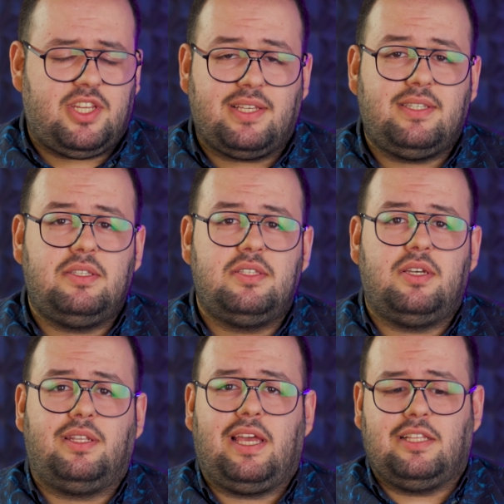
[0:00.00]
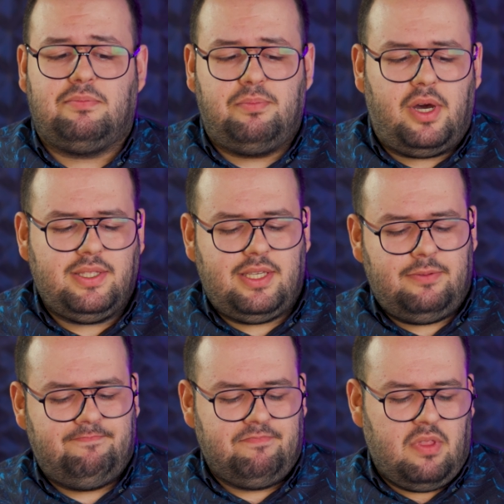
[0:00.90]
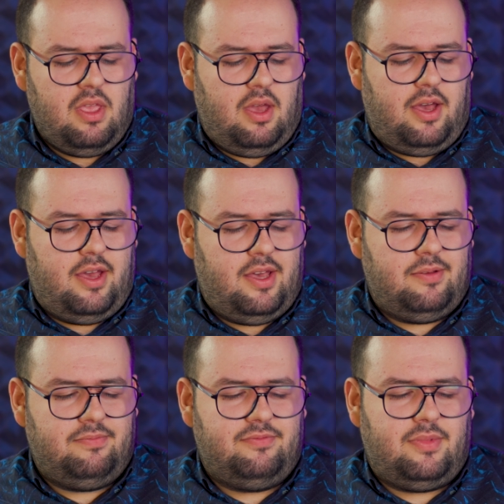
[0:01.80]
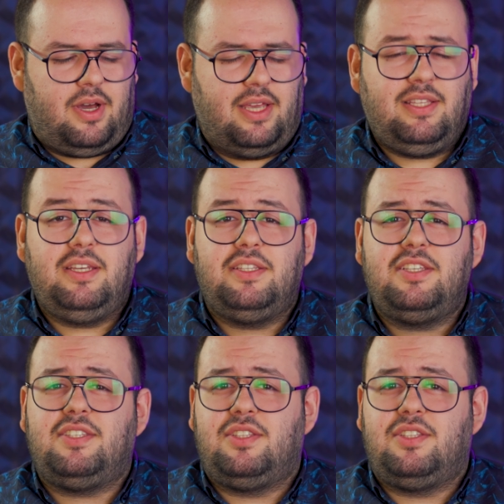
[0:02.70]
chassis design and body. I think it is